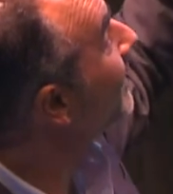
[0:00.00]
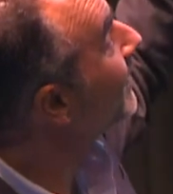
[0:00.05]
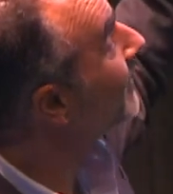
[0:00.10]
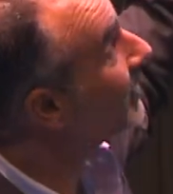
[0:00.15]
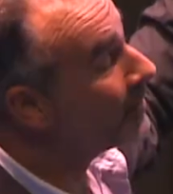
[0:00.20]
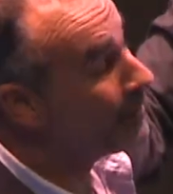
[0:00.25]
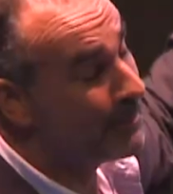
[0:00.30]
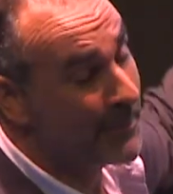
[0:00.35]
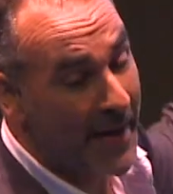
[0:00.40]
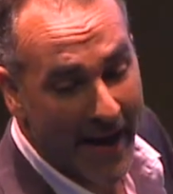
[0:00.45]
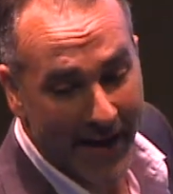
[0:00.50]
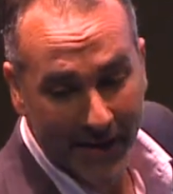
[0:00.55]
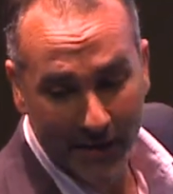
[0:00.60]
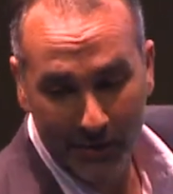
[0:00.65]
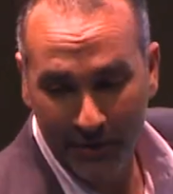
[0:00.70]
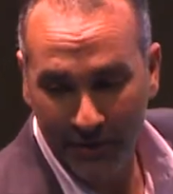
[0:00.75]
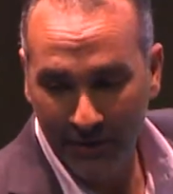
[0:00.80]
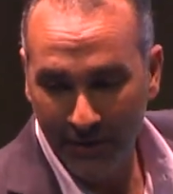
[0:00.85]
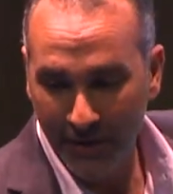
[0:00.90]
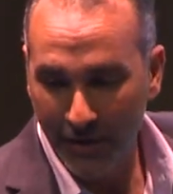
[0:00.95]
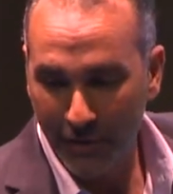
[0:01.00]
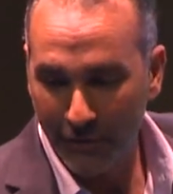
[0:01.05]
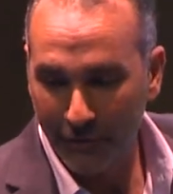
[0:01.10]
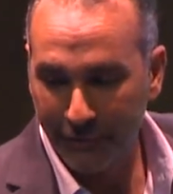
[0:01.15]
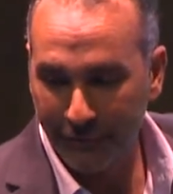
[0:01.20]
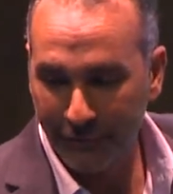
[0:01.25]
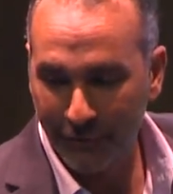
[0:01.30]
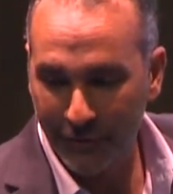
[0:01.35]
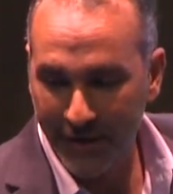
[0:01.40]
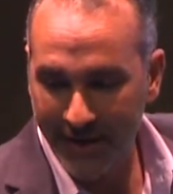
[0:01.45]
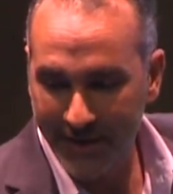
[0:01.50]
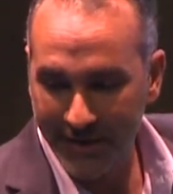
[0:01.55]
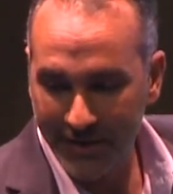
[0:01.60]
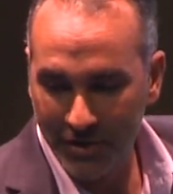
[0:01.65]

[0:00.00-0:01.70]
little banner, free